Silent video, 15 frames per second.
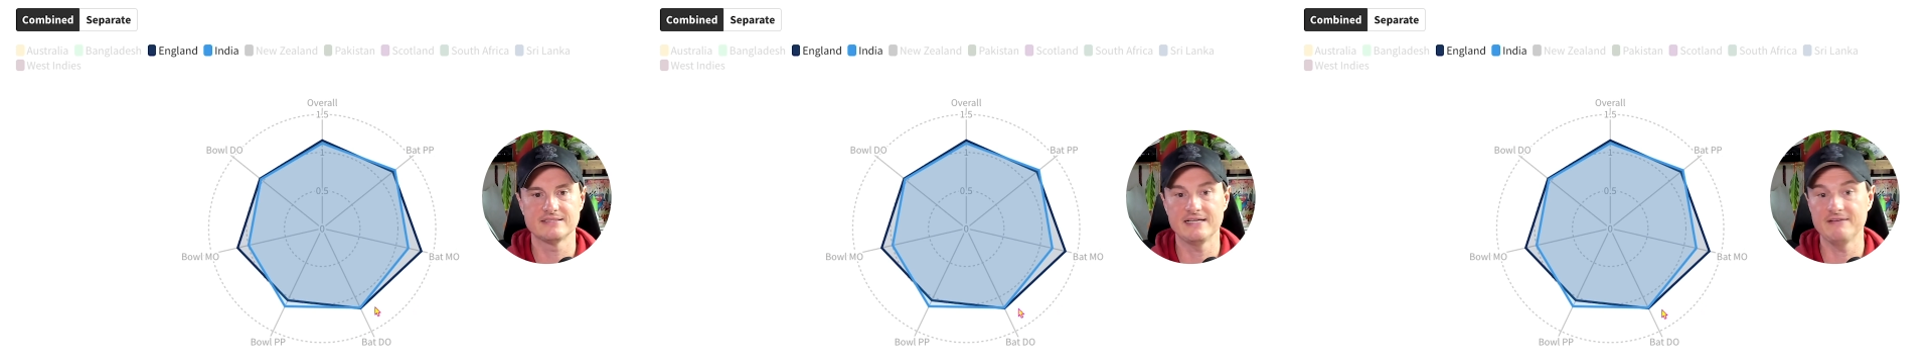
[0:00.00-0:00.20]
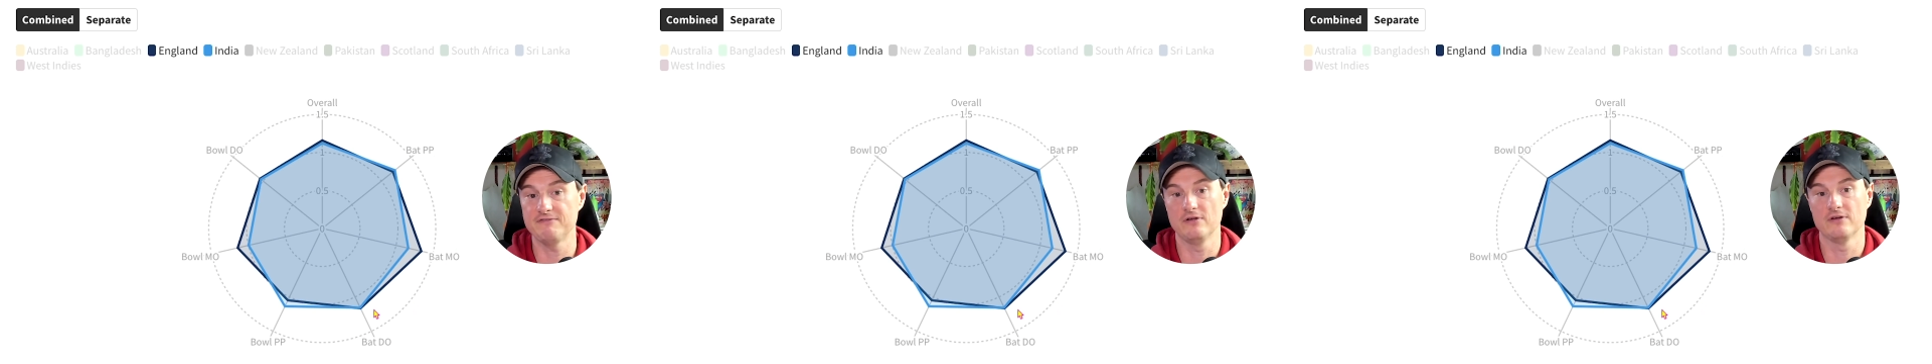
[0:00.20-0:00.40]

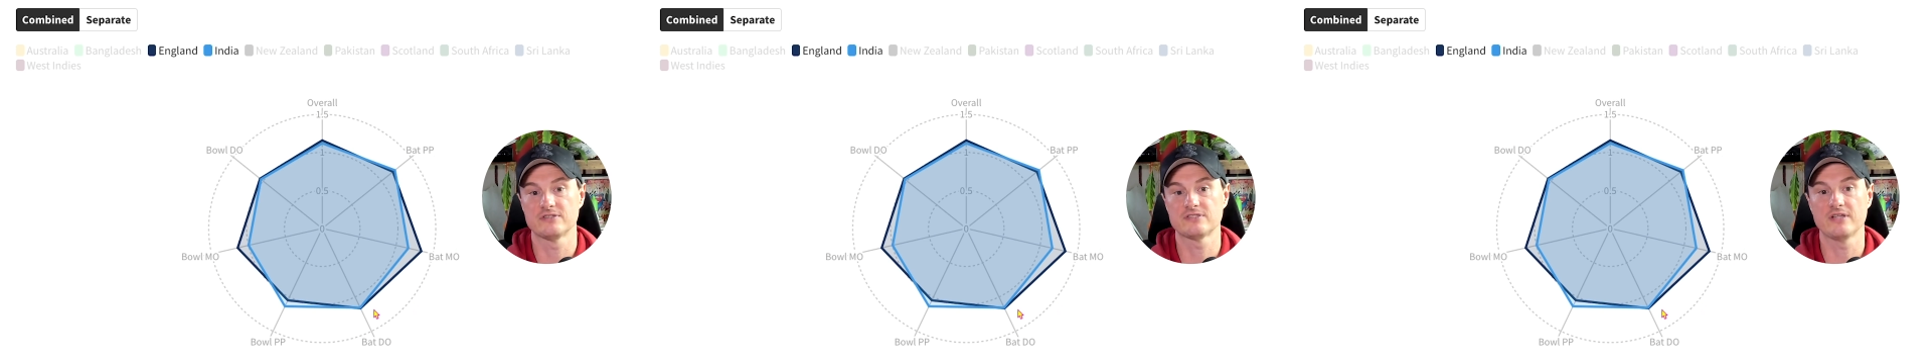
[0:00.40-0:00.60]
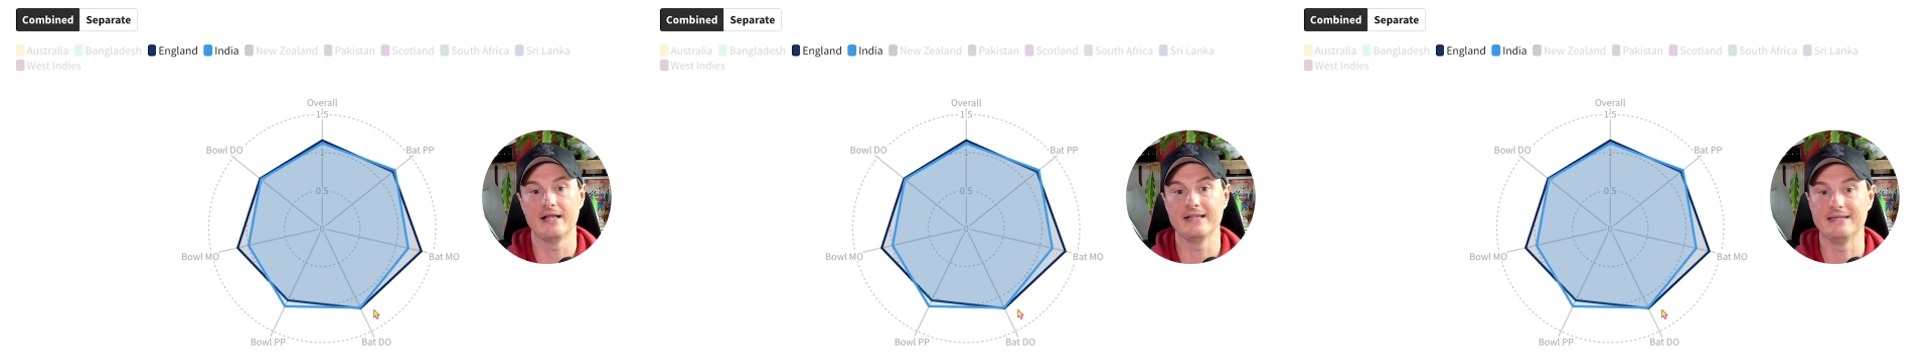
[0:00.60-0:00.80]
if not
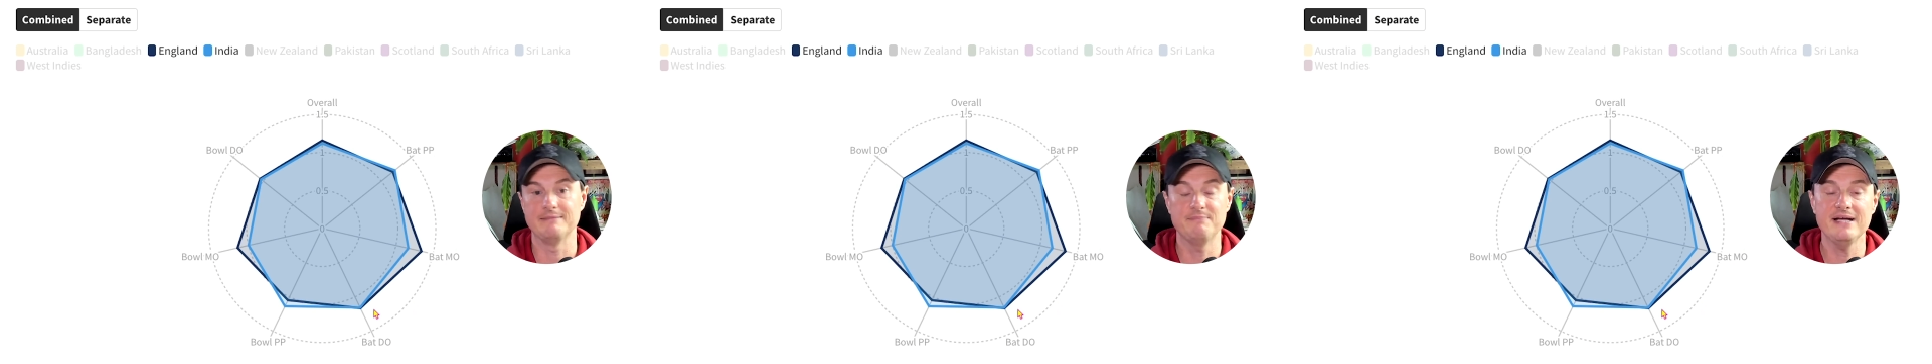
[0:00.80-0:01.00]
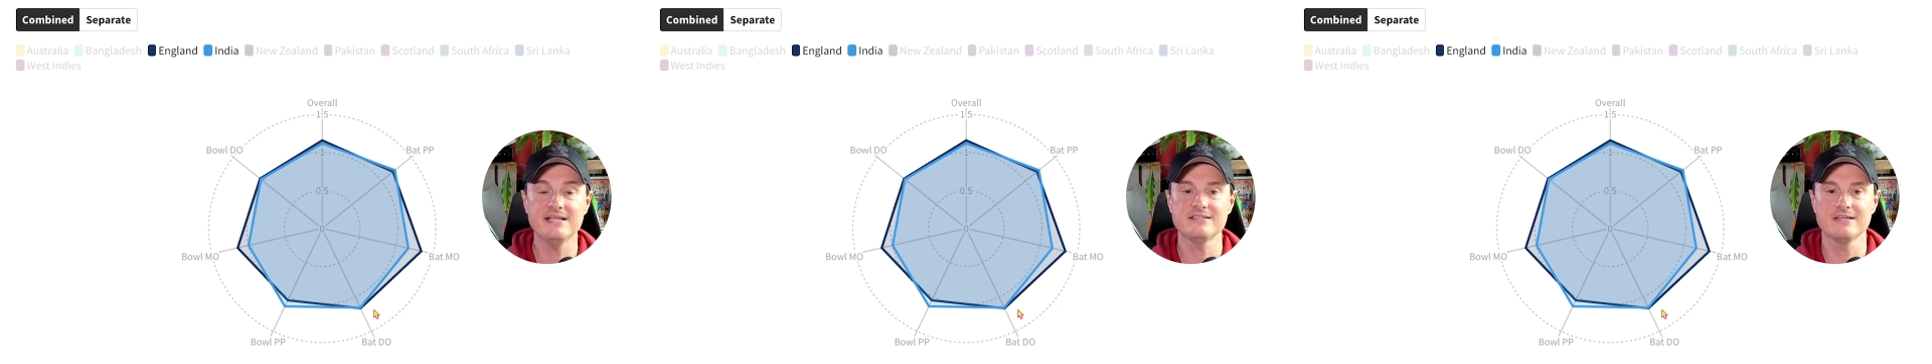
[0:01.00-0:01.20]
slightly
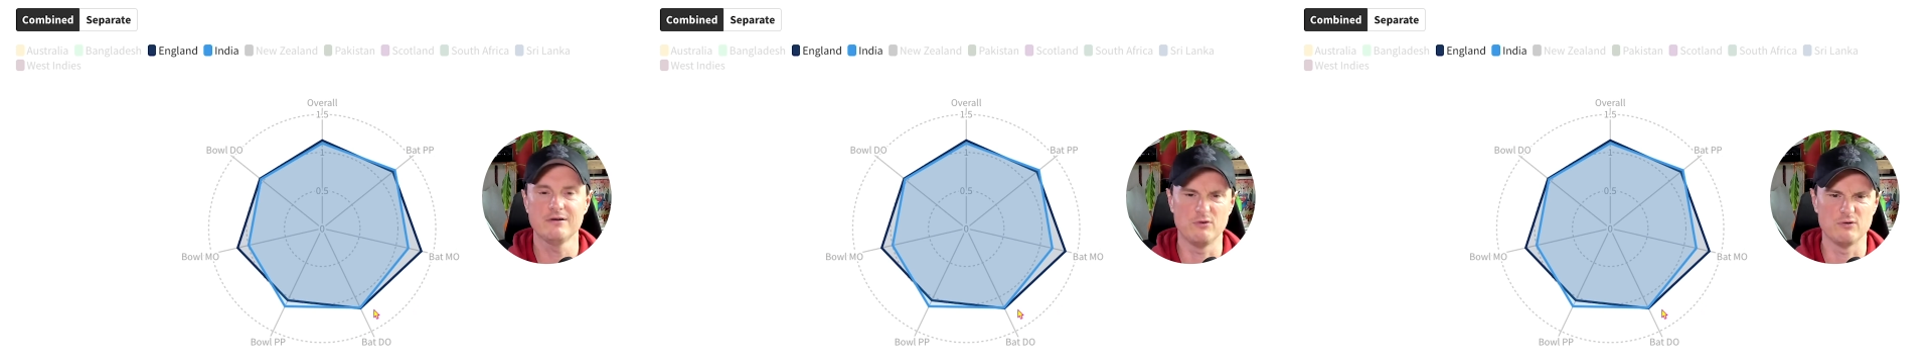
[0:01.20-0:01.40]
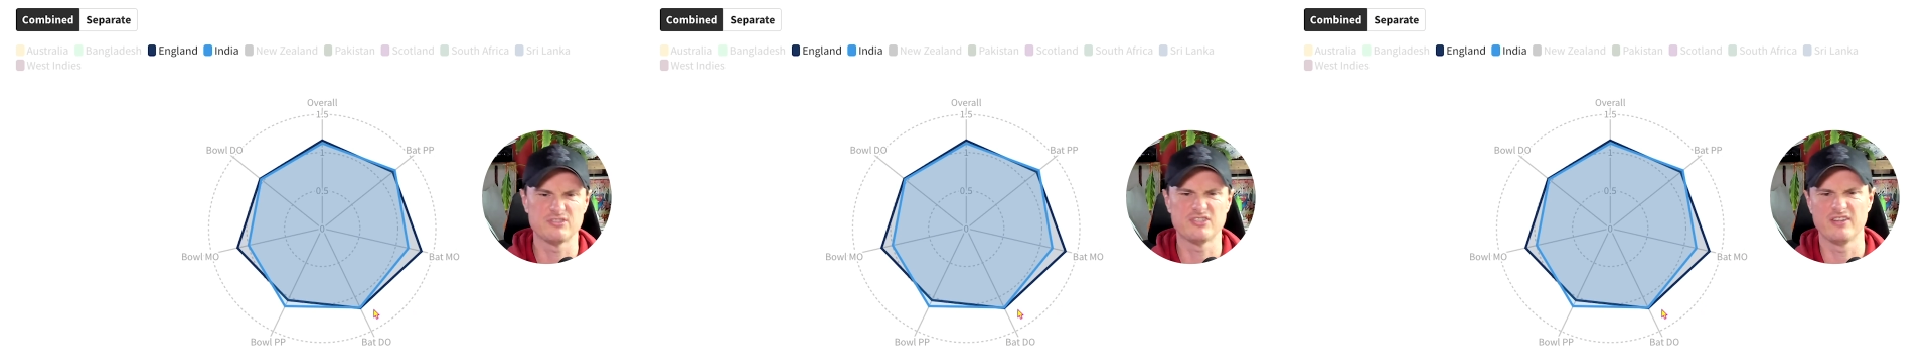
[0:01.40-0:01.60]
better,
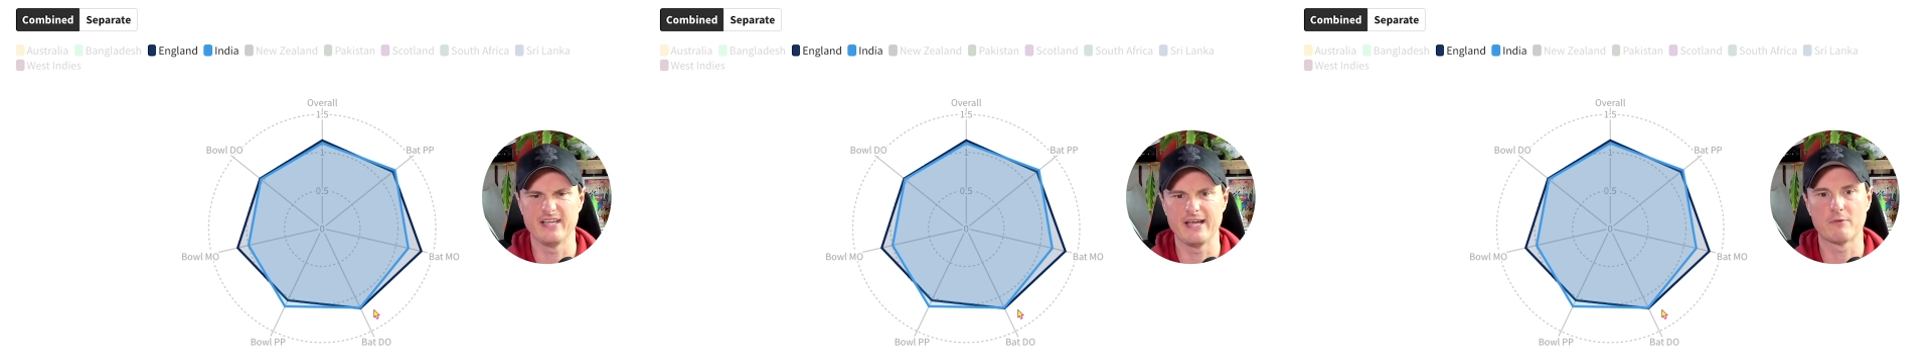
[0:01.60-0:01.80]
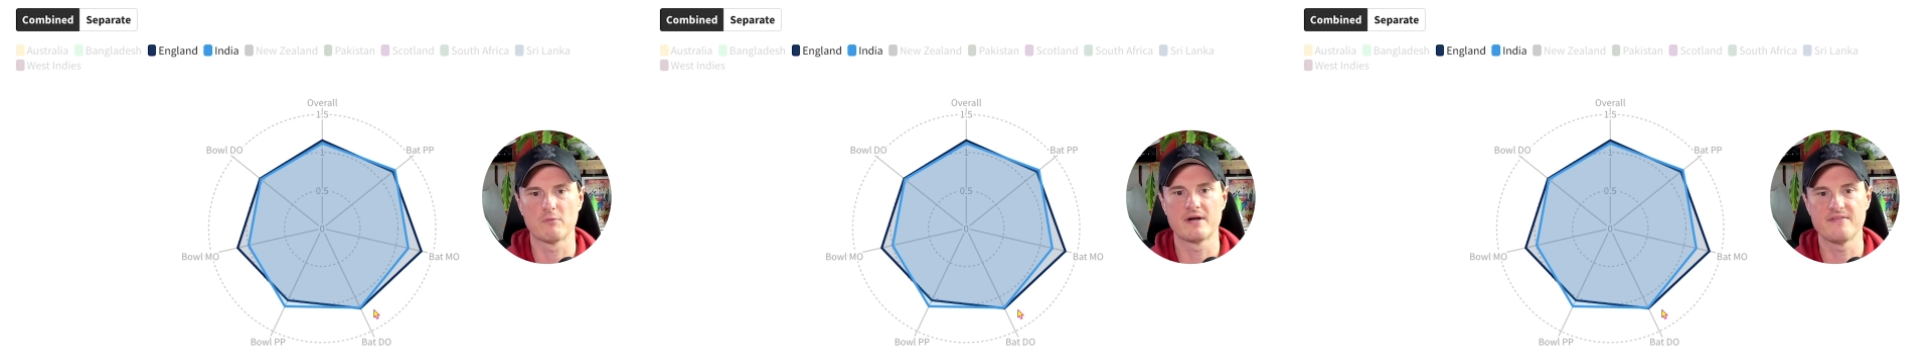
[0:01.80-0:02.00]
or certainly
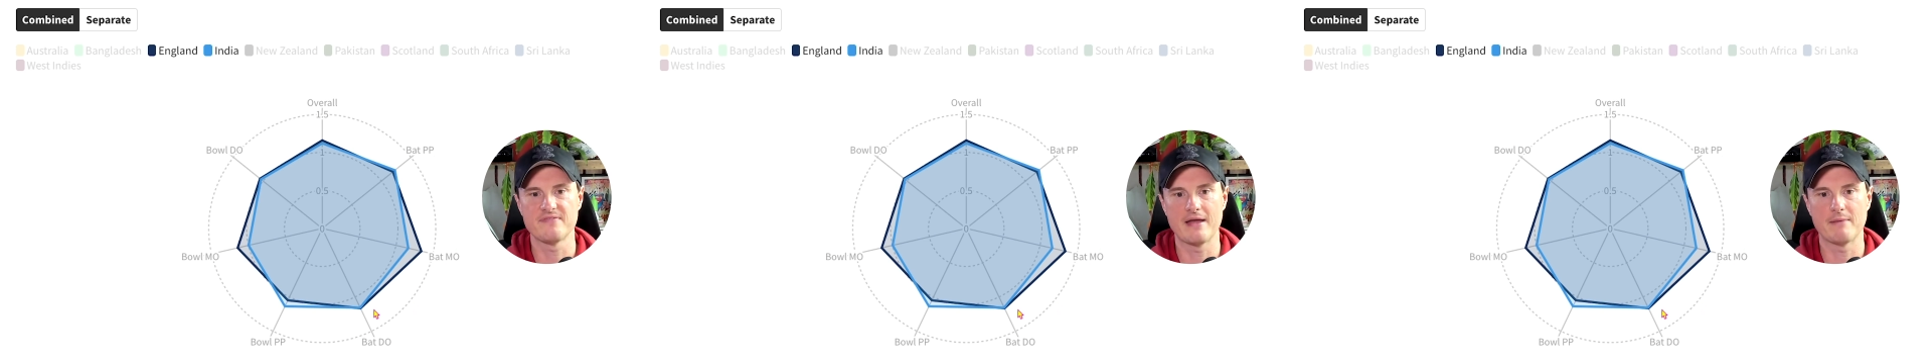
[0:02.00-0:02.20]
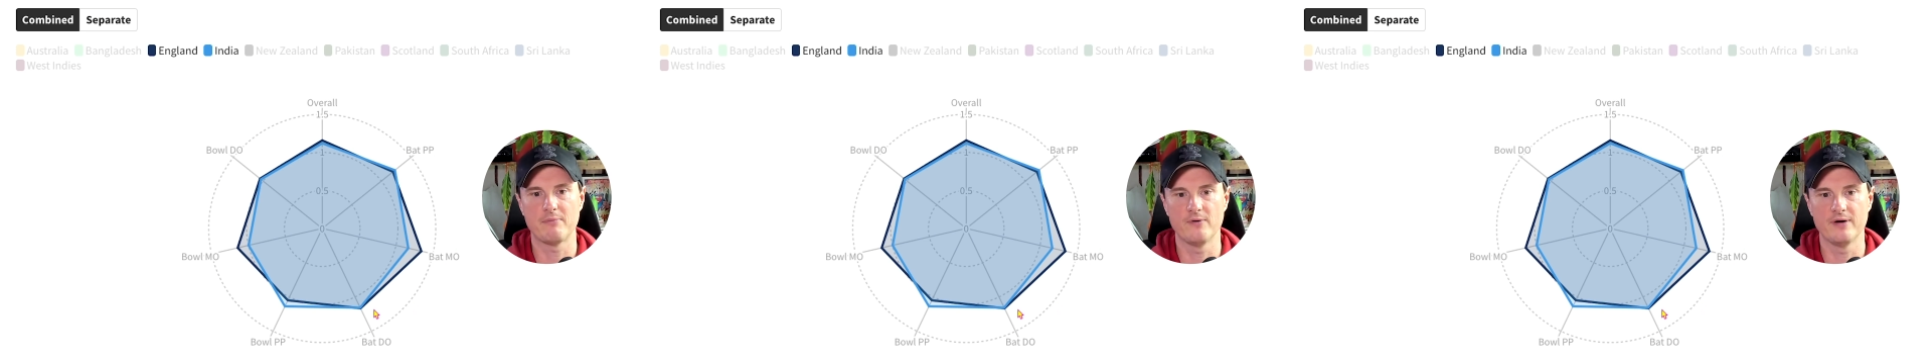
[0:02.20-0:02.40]
around
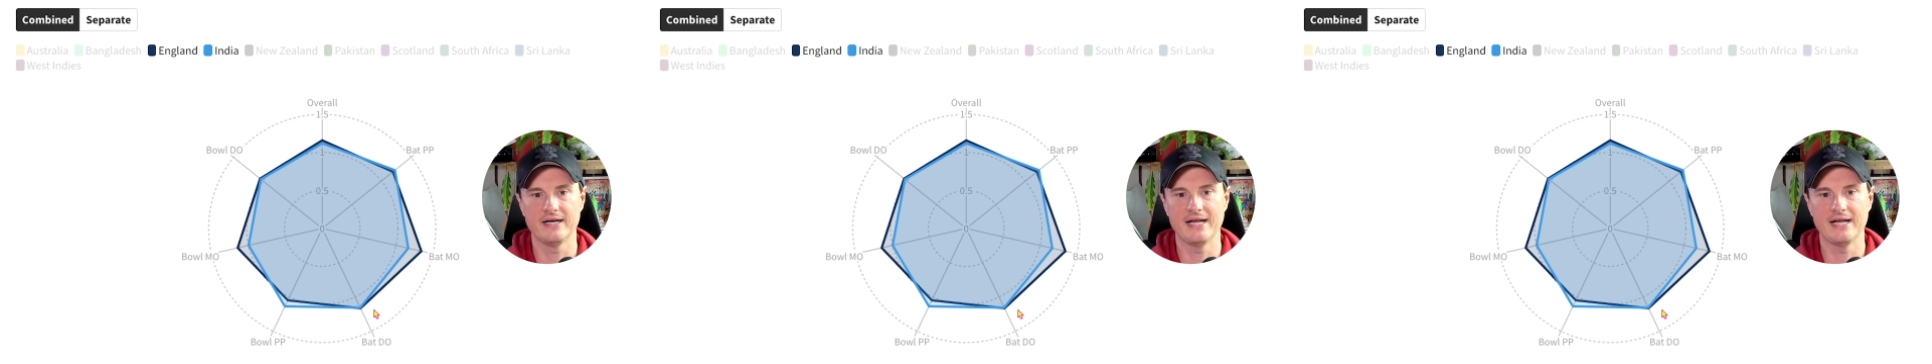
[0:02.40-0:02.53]
that point,